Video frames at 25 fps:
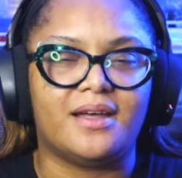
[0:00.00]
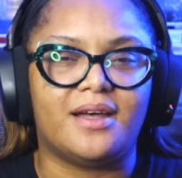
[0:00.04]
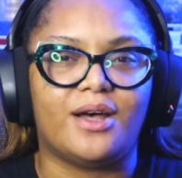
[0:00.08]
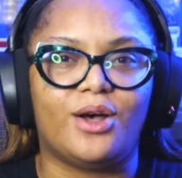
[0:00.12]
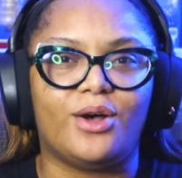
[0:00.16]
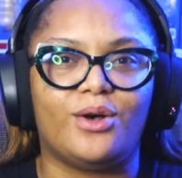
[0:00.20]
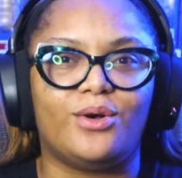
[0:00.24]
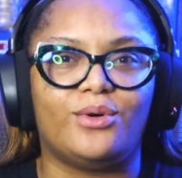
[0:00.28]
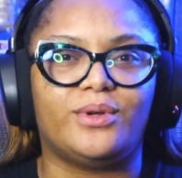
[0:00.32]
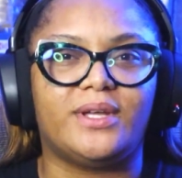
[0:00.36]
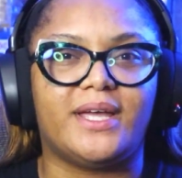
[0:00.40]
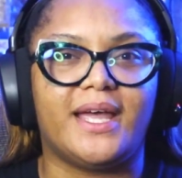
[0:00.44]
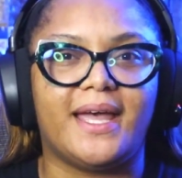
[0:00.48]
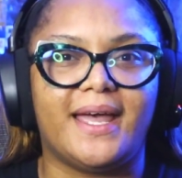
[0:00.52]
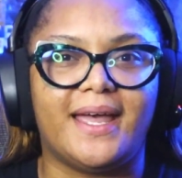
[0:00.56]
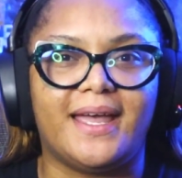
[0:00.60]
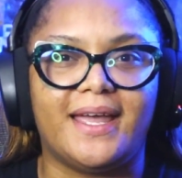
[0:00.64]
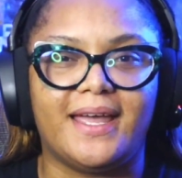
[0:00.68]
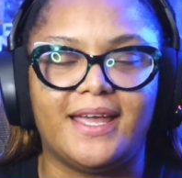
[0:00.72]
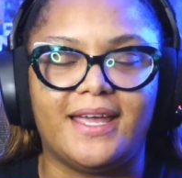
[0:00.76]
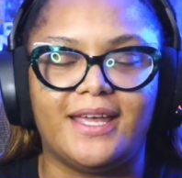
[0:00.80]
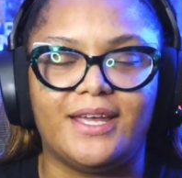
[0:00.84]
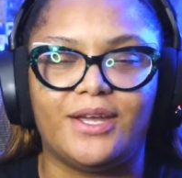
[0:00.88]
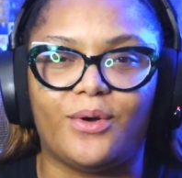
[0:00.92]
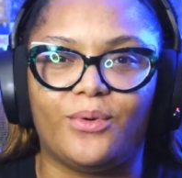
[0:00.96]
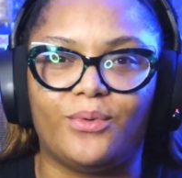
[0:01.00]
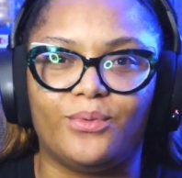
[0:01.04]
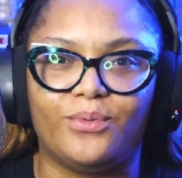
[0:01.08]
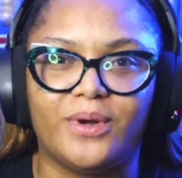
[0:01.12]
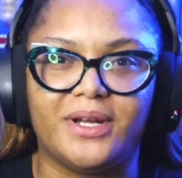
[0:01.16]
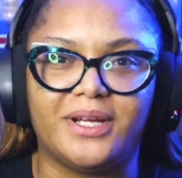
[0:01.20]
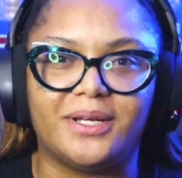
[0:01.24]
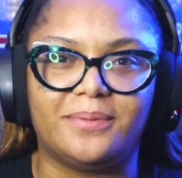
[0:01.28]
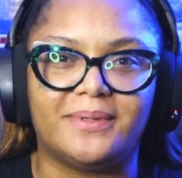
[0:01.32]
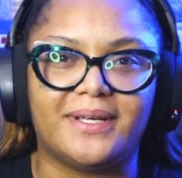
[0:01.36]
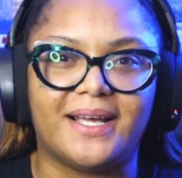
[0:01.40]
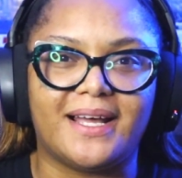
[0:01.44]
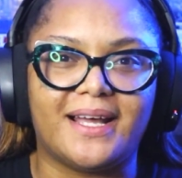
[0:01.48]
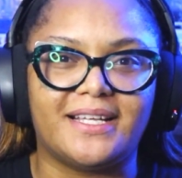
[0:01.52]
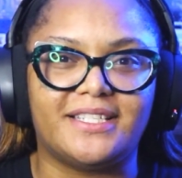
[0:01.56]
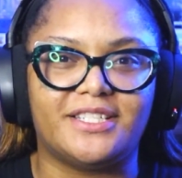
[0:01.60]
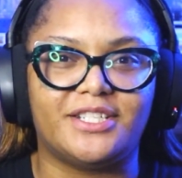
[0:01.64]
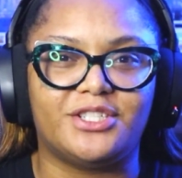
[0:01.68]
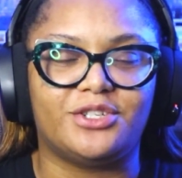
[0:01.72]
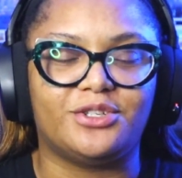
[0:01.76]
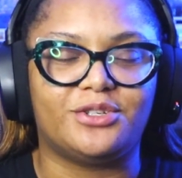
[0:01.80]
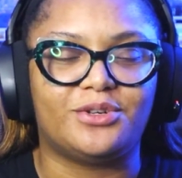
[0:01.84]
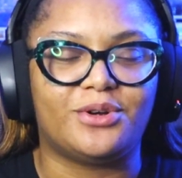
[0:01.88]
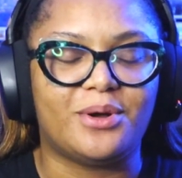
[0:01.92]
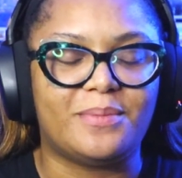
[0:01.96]
Okay, what up guys,
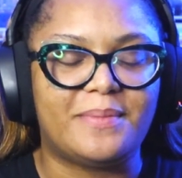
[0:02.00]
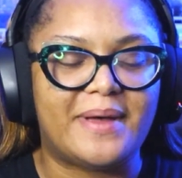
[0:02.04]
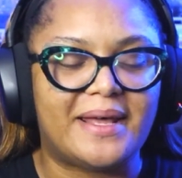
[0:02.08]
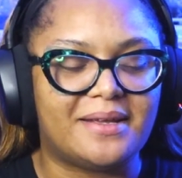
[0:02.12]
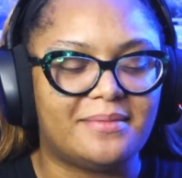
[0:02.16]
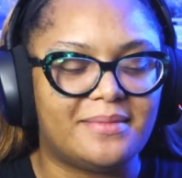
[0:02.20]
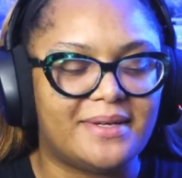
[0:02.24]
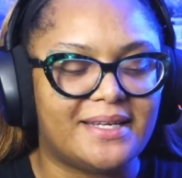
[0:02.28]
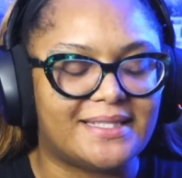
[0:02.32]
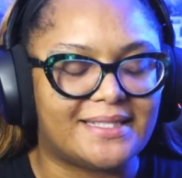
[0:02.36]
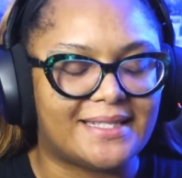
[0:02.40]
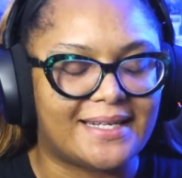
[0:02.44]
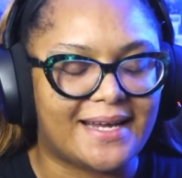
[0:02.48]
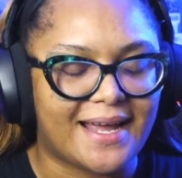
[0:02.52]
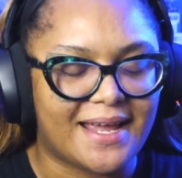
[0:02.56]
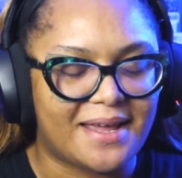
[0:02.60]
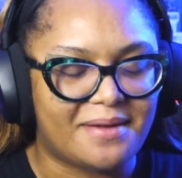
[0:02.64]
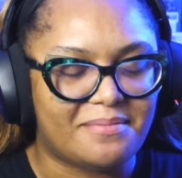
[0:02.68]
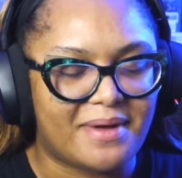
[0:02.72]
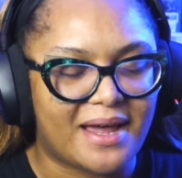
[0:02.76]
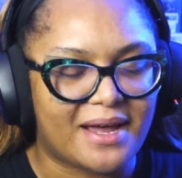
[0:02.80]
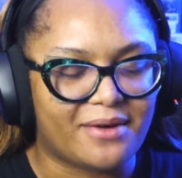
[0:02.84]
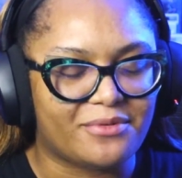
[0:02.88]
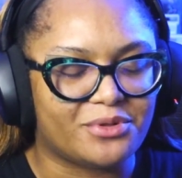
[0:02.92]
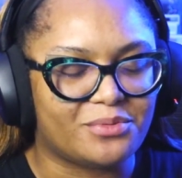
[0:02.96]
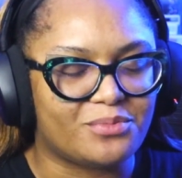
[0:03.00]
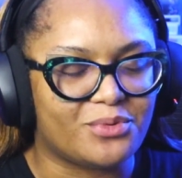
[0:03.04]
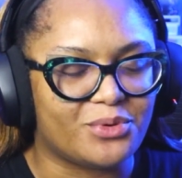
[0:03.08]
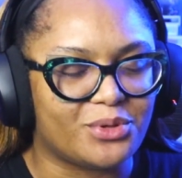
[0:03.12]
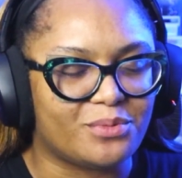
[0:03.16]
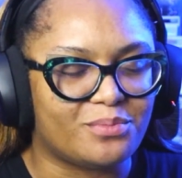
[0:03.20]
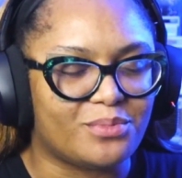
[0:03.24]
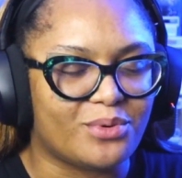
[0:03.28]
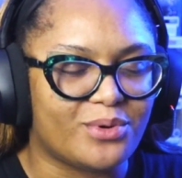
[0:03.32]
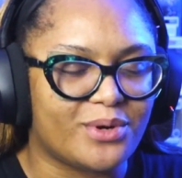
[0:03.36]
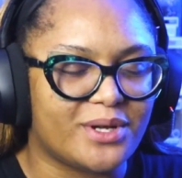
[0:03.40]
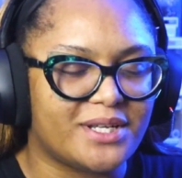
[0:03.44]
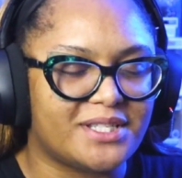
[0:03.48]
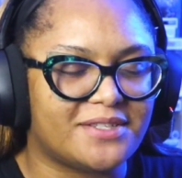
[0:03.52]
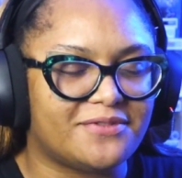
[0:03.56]
it's your girl ManicMeeks and I am back with more of the boys.